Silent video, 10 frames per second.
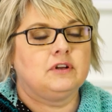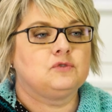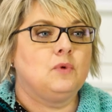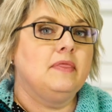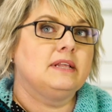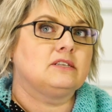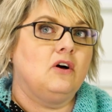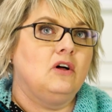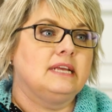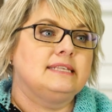There's one that's
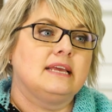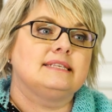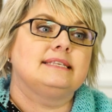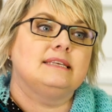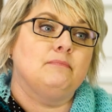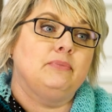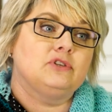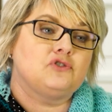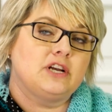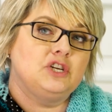called I think a simple
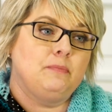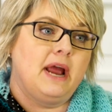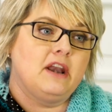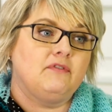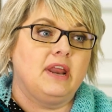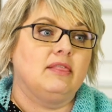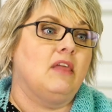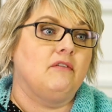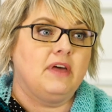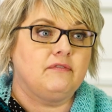stretchy bind off, and I
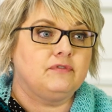love that yeah.